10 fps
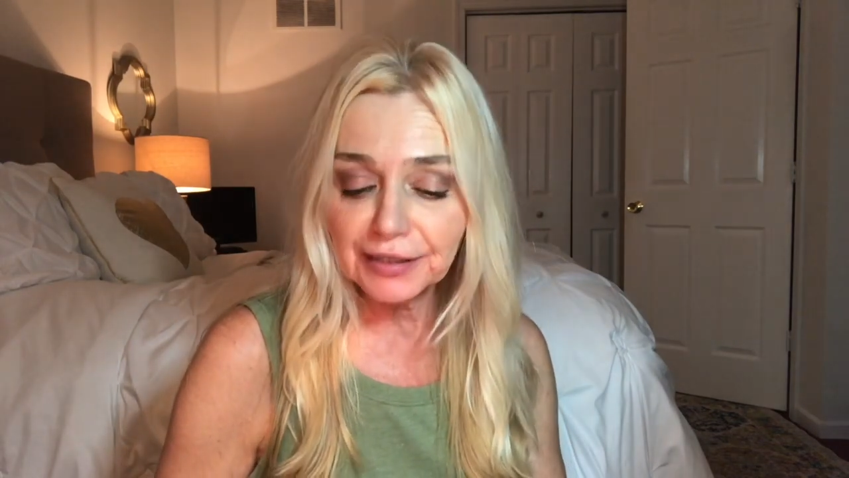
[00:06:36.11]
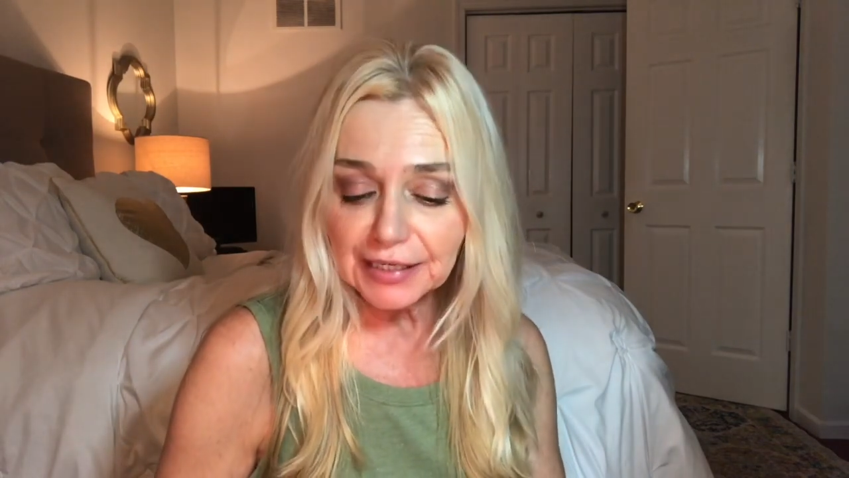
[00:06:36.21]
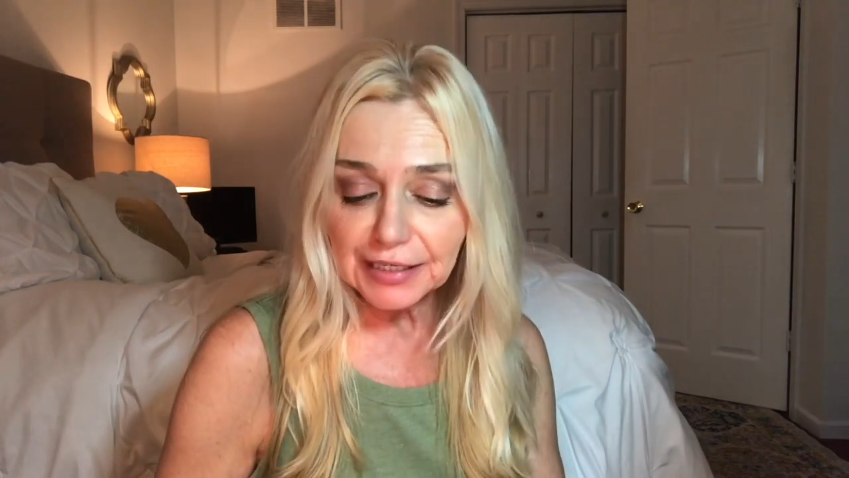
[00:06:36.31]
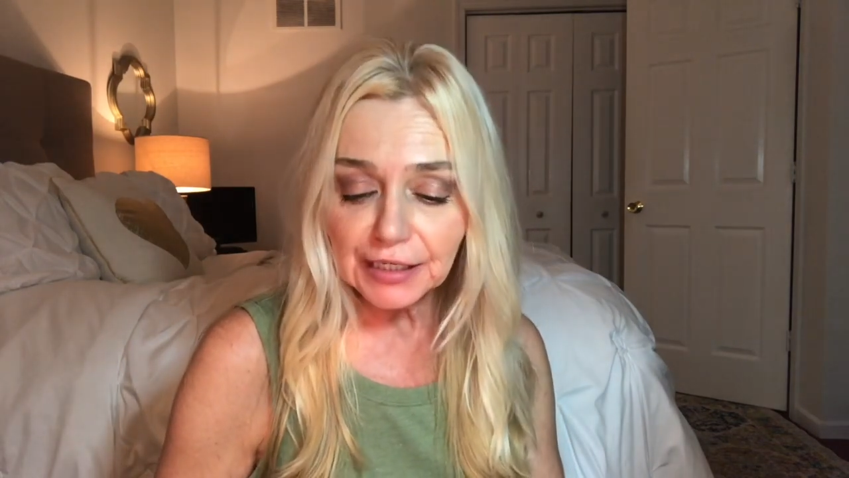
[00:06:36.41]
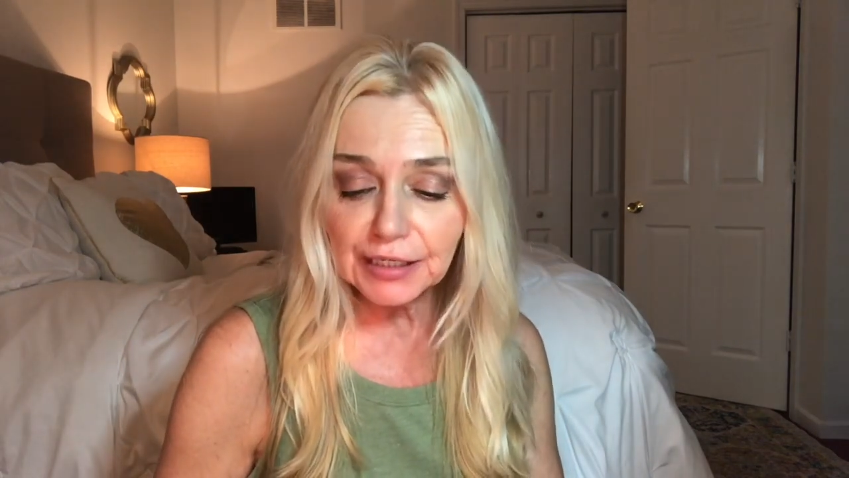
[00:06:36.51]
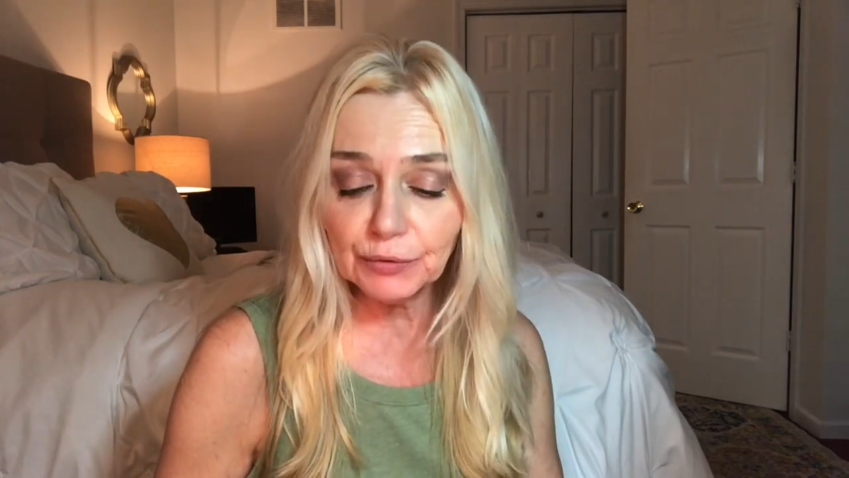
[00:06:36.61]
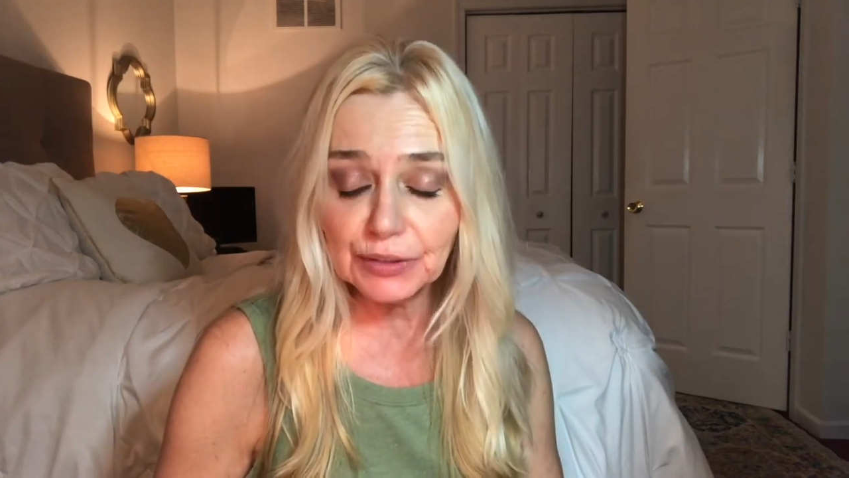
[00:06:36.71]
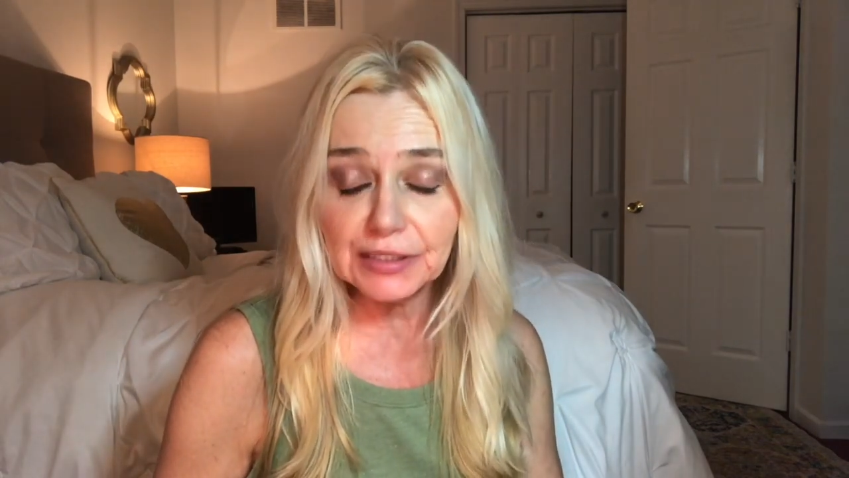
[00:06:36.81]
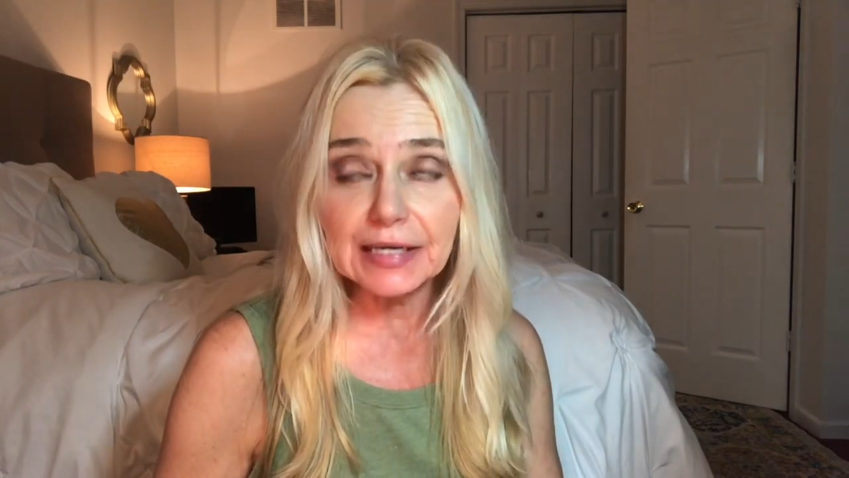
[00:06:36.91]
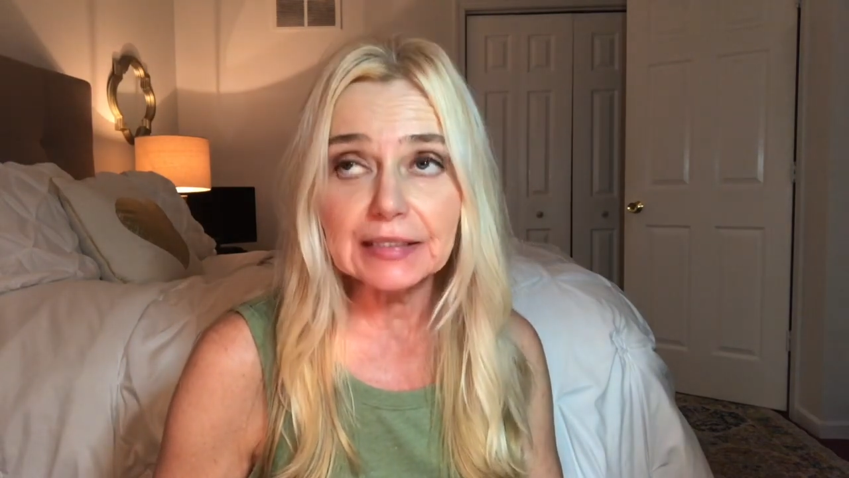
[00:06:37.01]
It
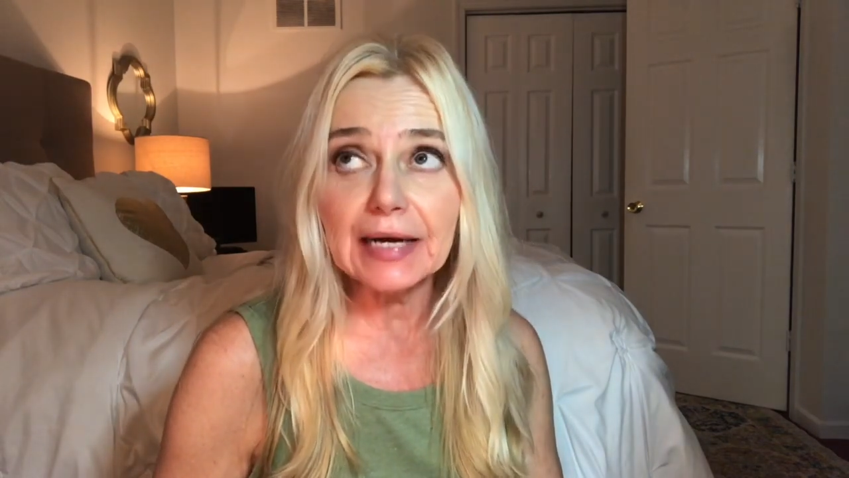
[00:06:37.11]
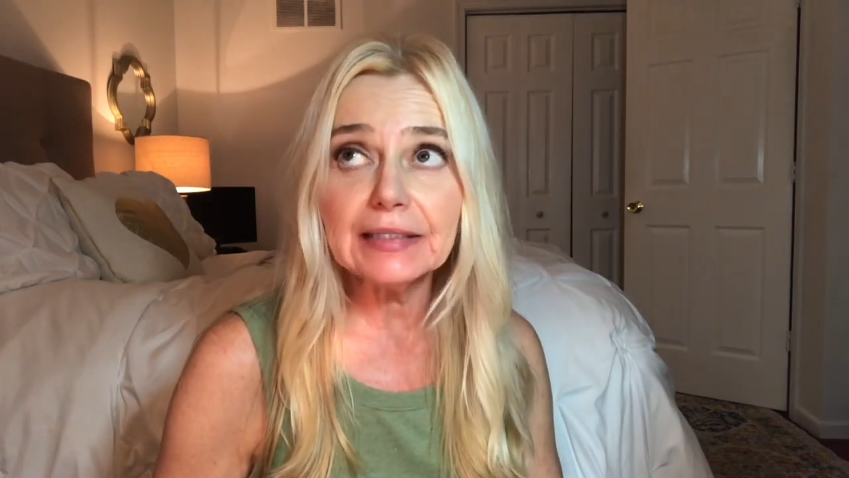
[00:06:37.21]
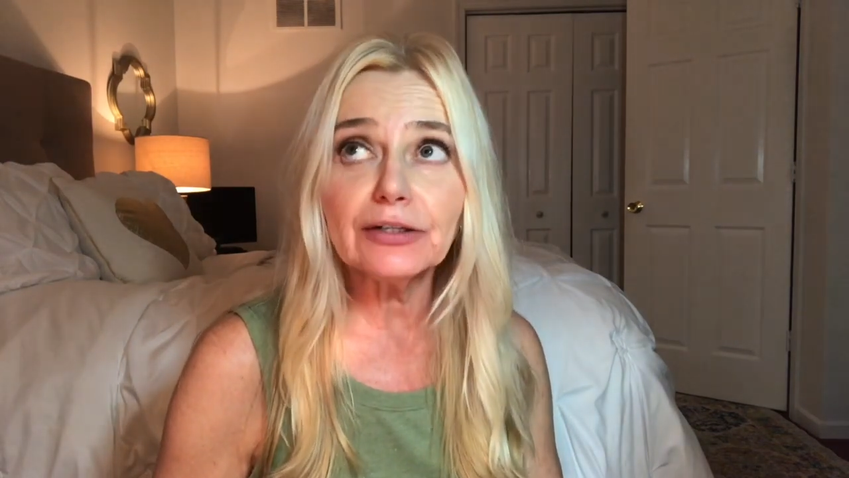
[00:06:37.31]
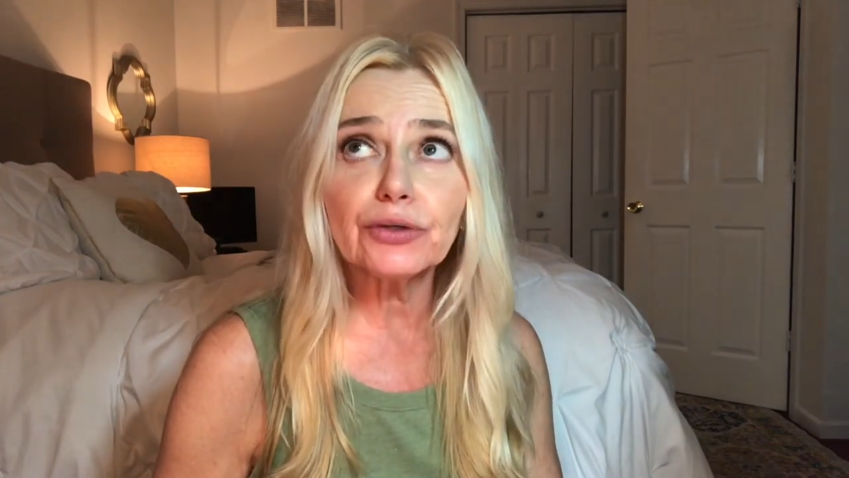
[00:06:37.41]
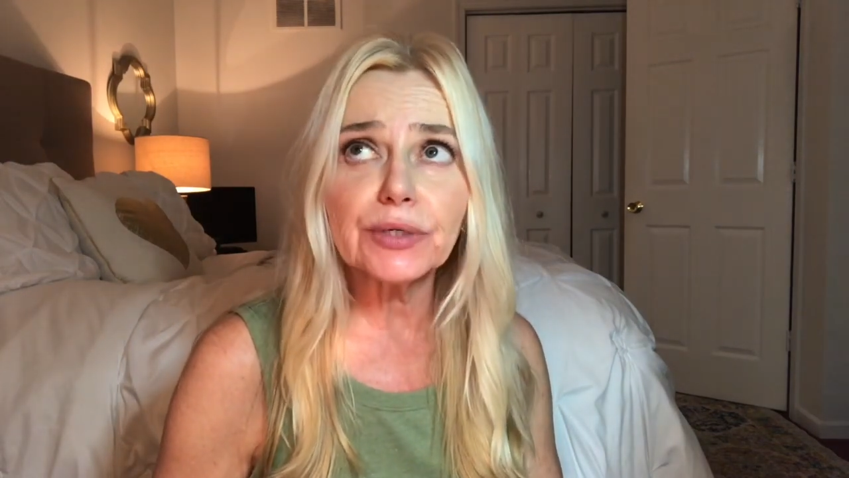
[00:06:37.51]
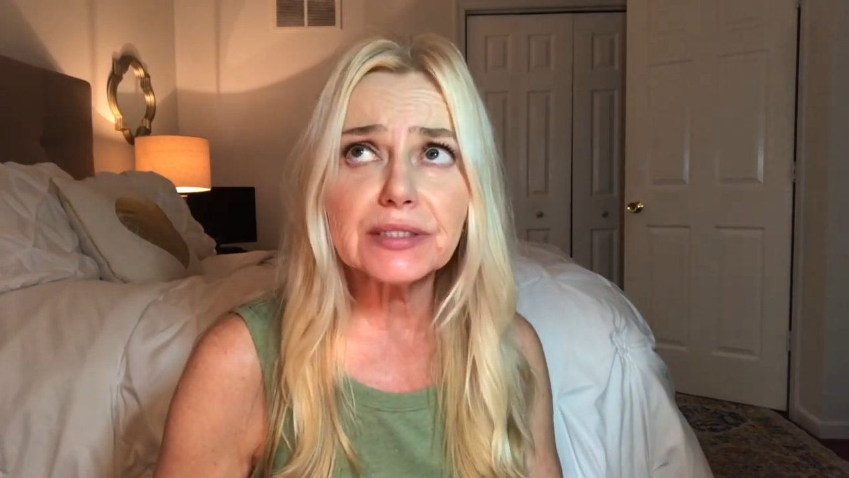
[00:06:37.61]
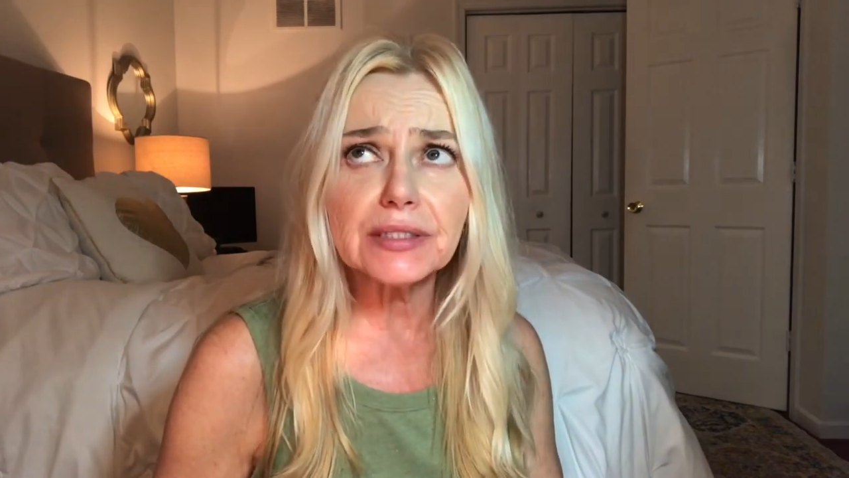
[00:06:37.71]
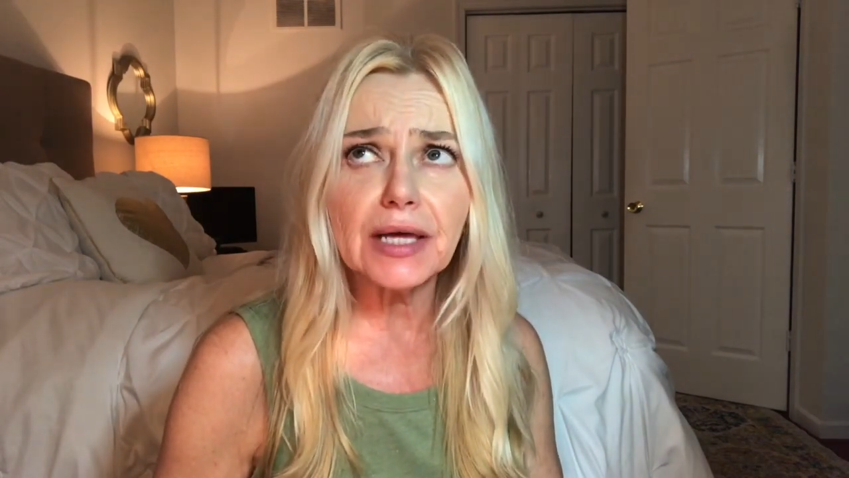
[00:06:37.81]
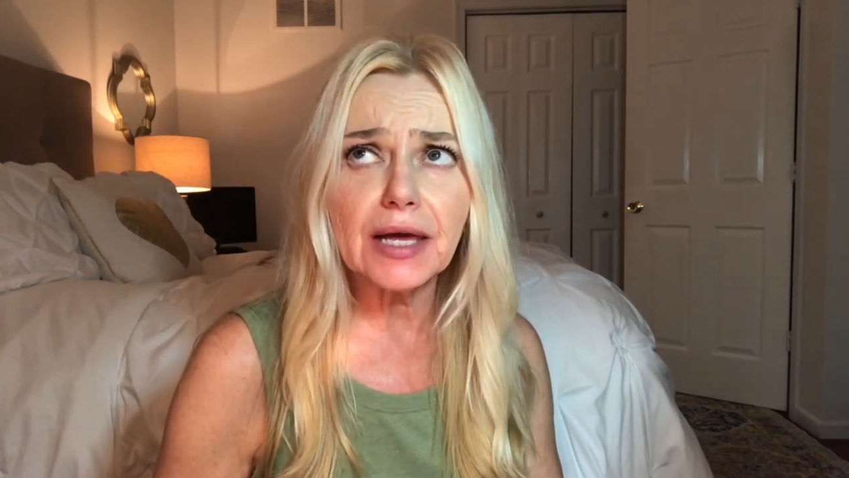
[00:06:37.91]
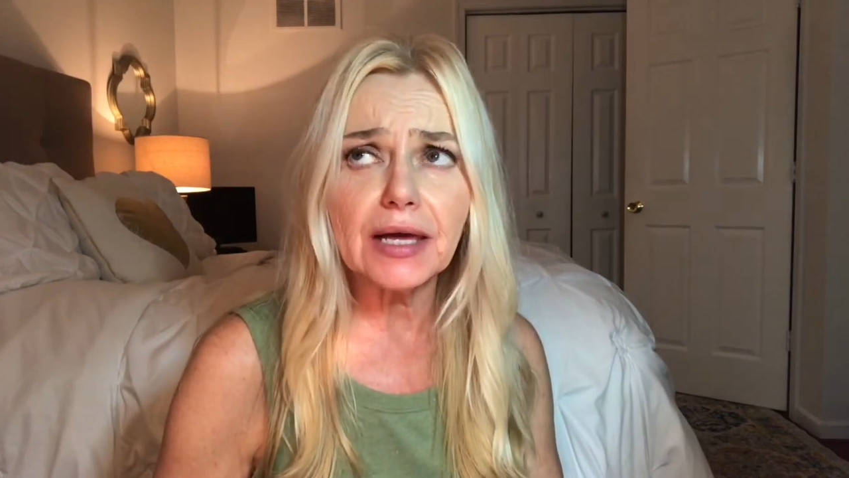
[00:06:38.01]
was like 90 degrees
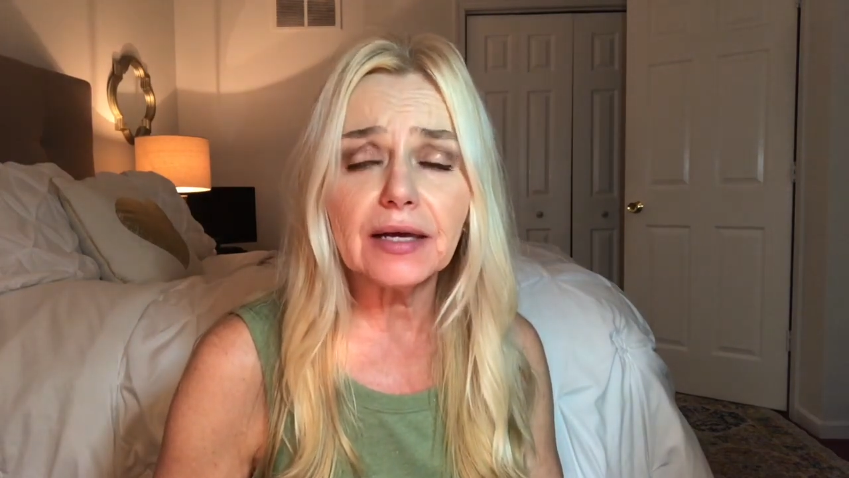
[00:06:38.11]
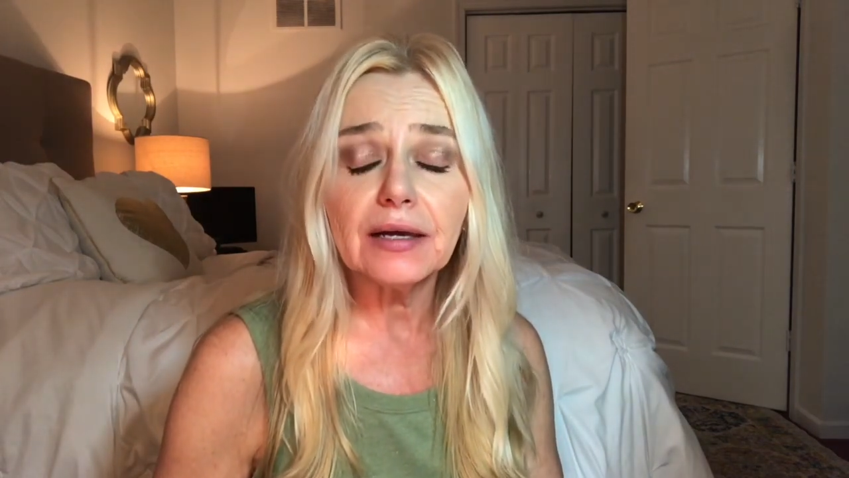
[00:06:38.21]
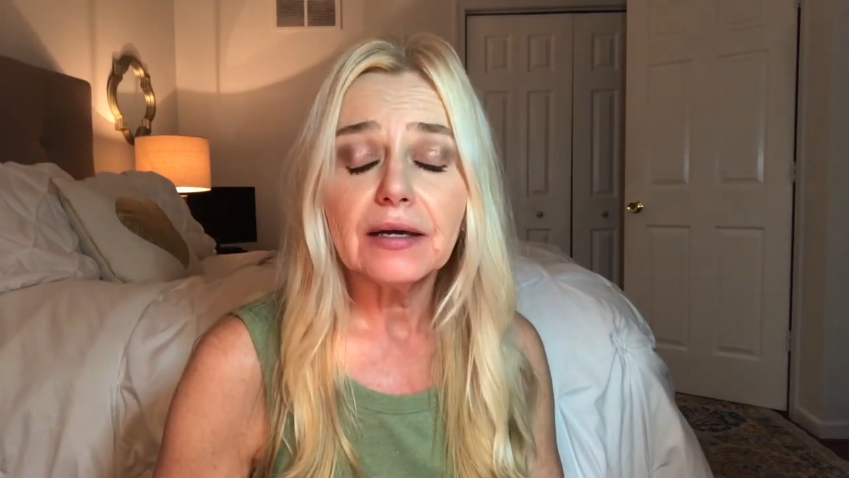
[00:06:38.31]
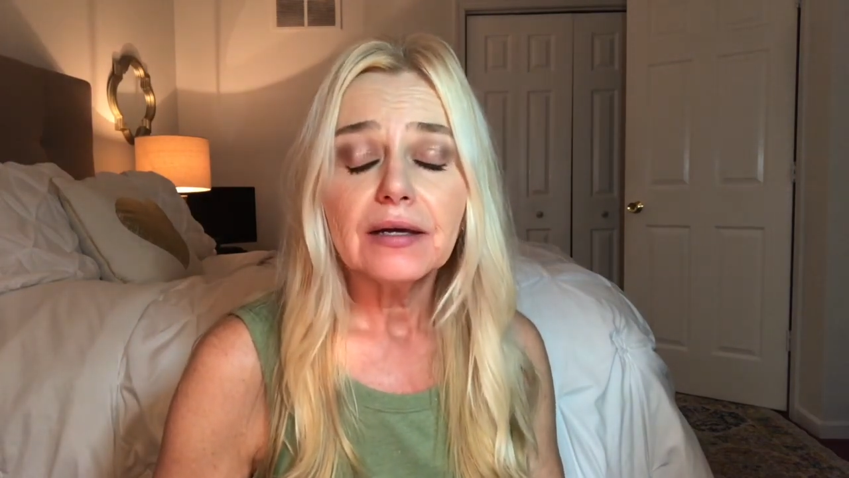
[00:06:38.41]
today,